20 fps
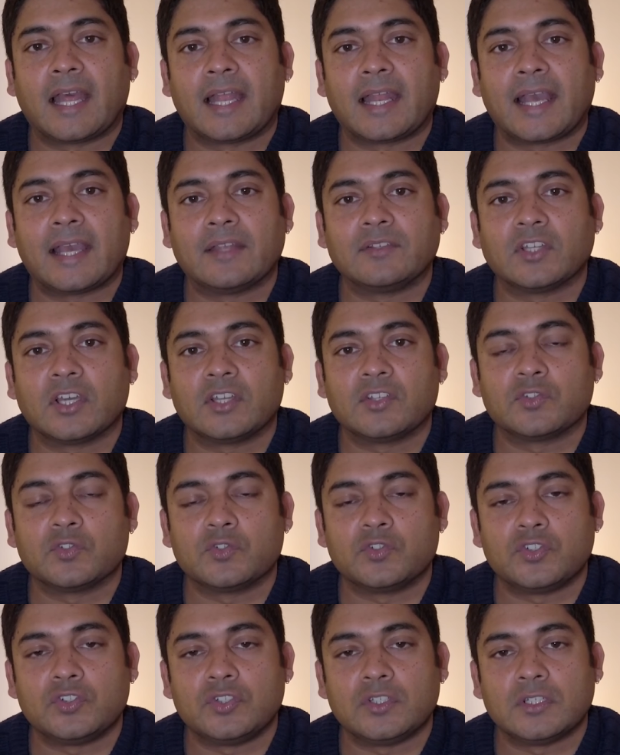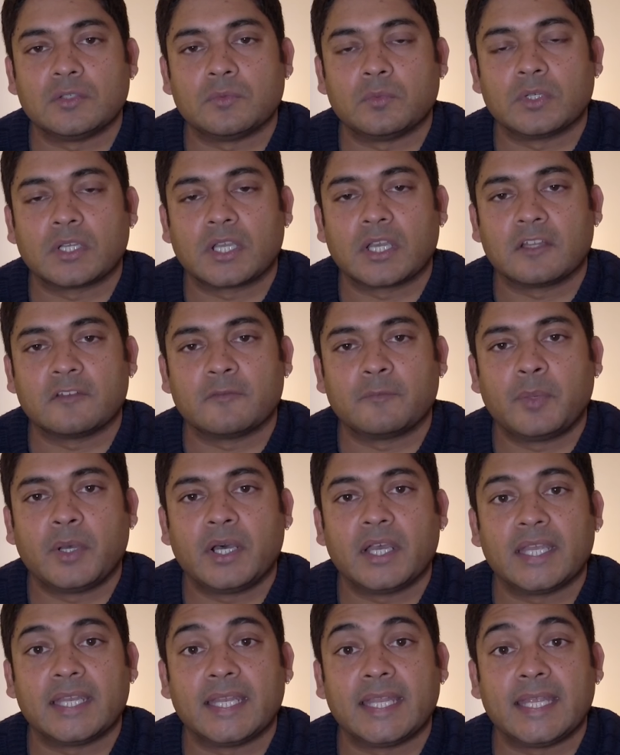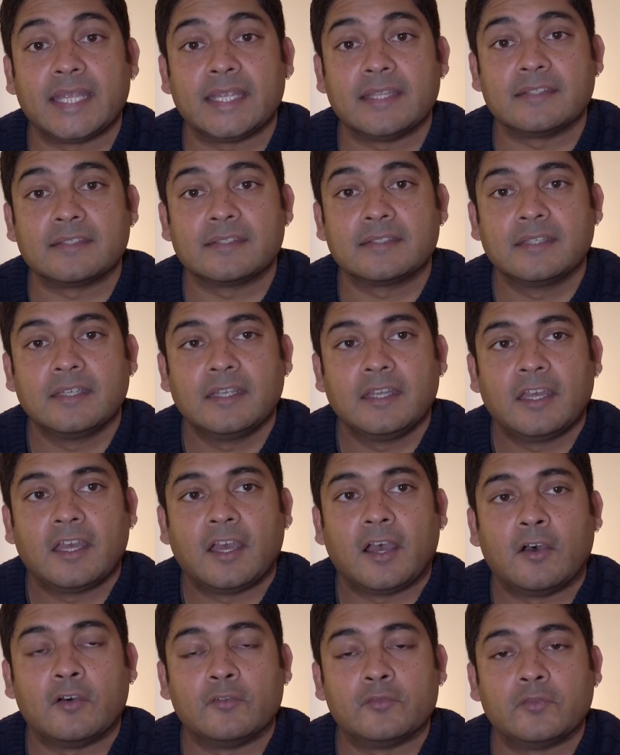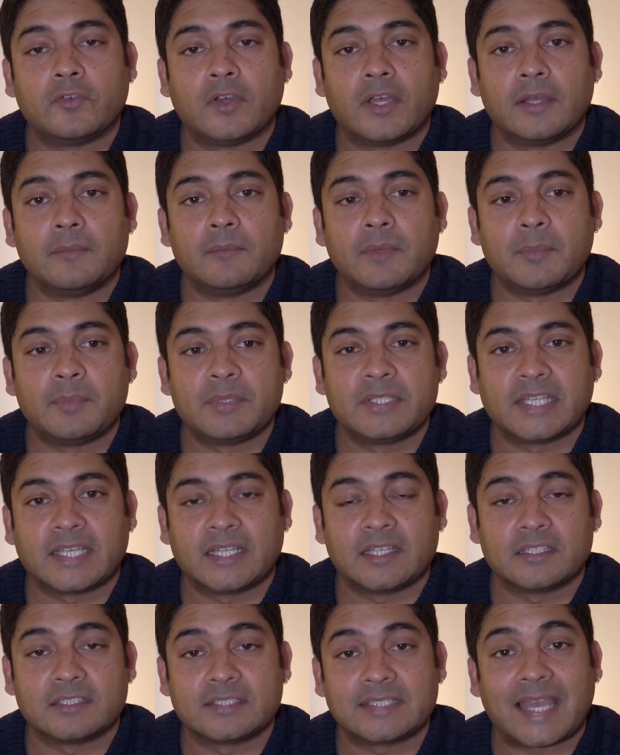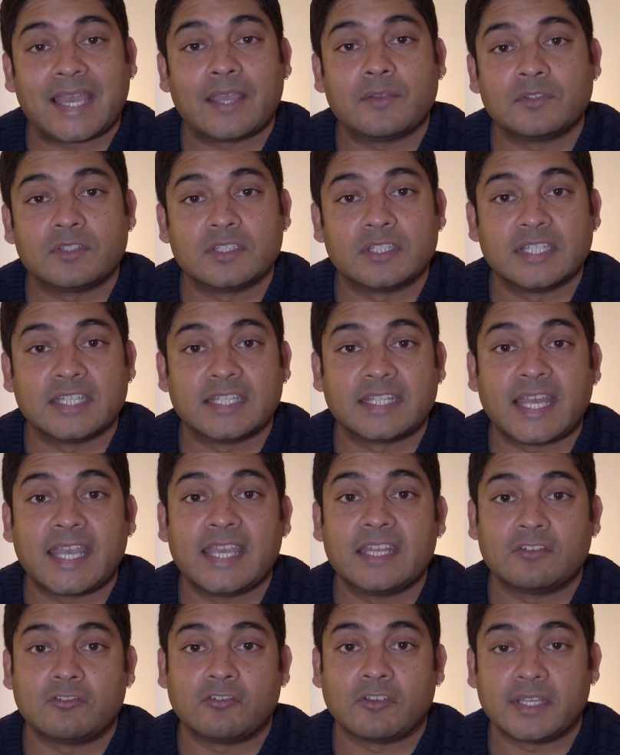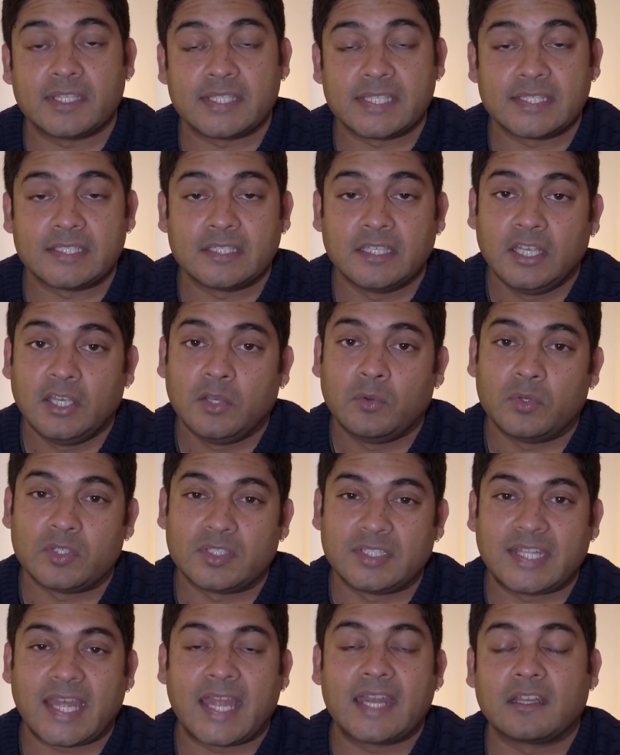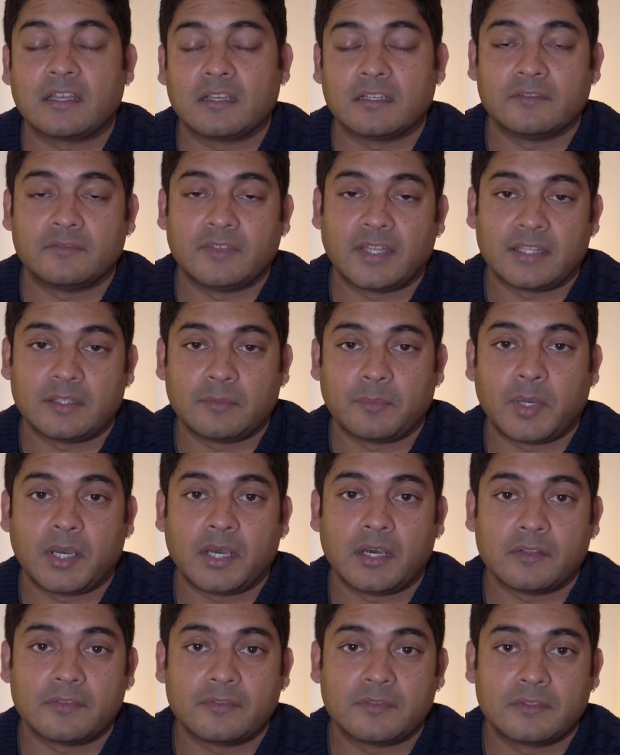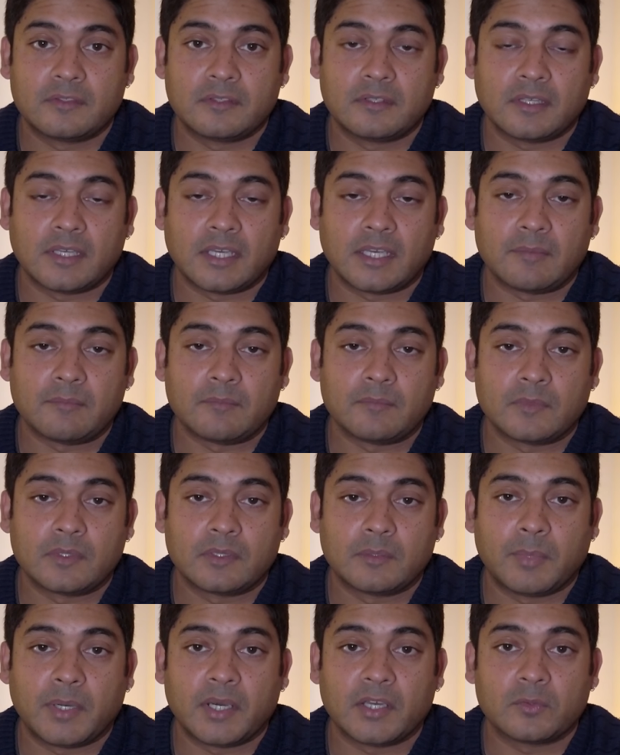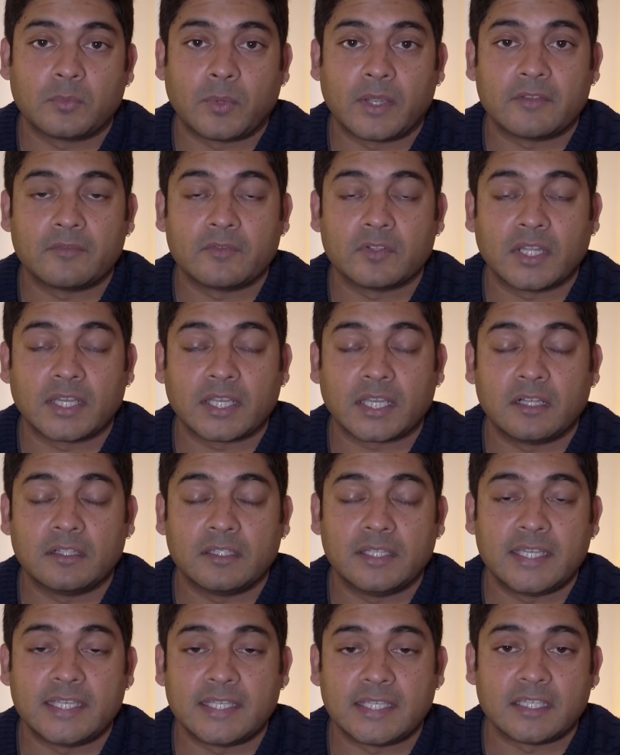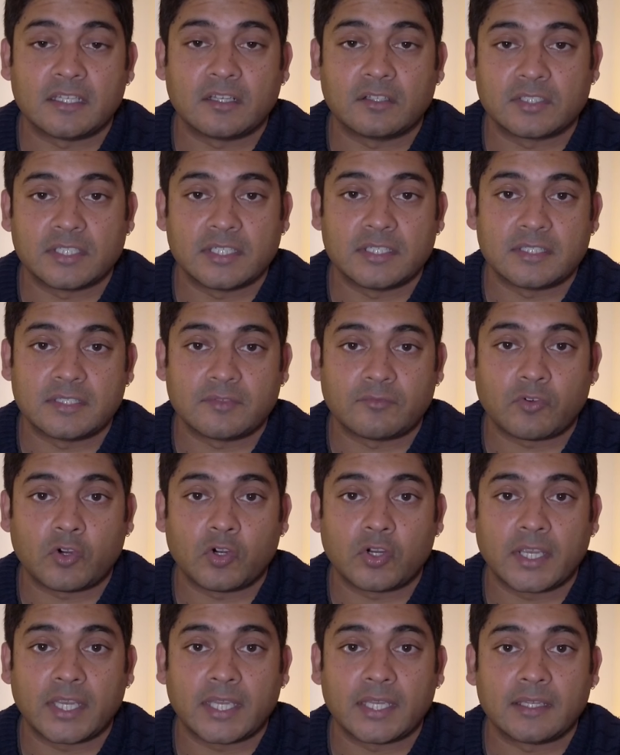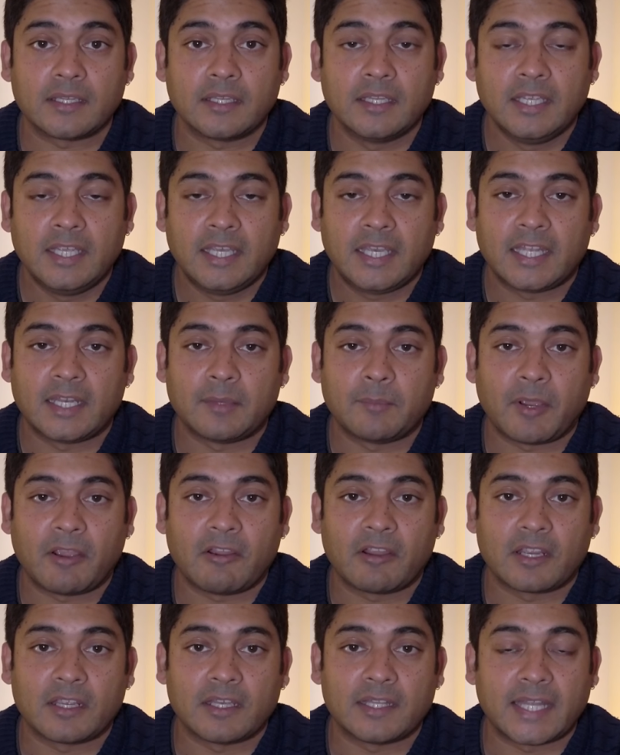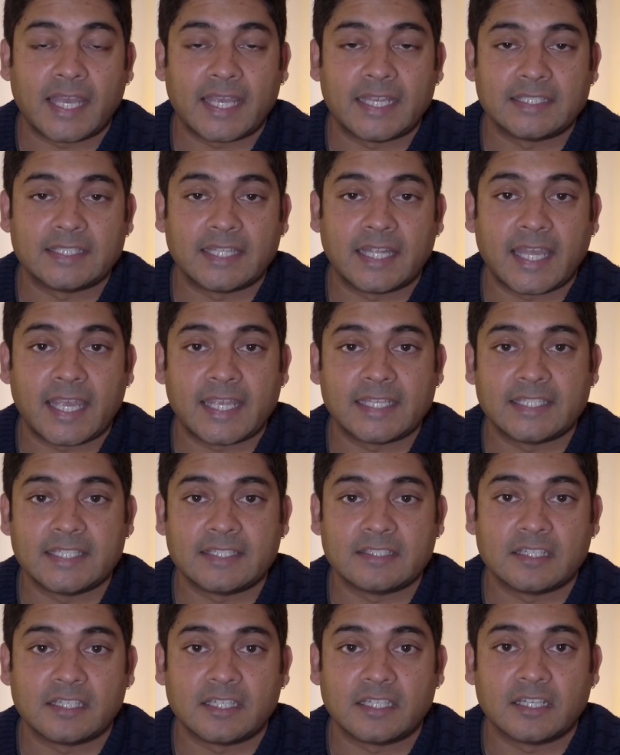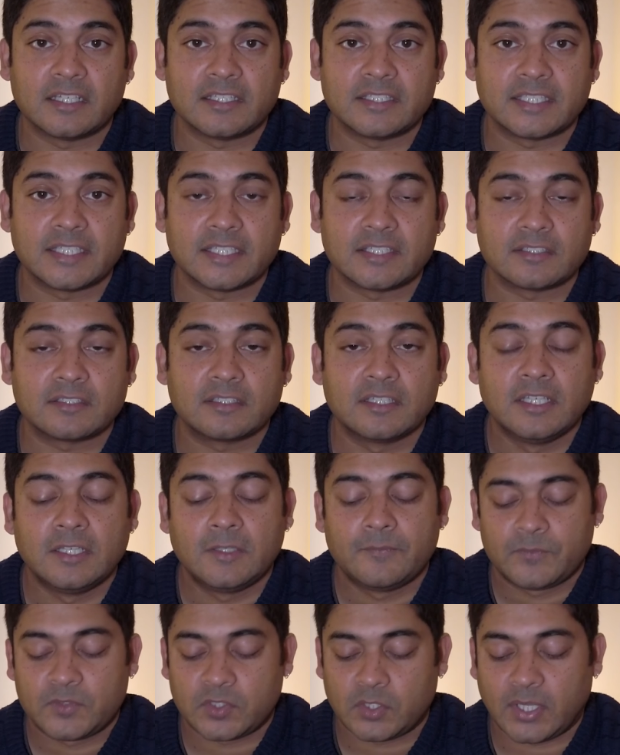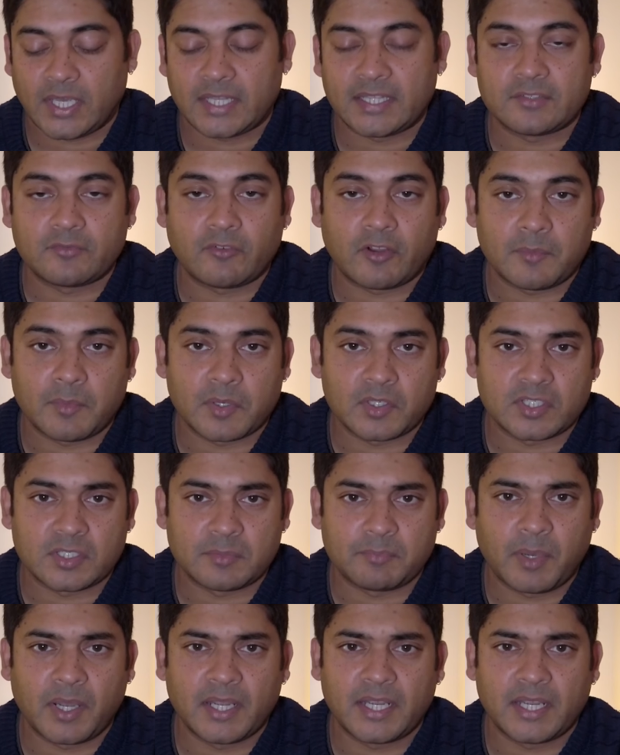how Dinosaur Jr. were kind of pioneers of a particular sound that they had created, which then kind of led the pathway for like Indian alternative rock in America in the late 80s, early 90s. So you had this very much this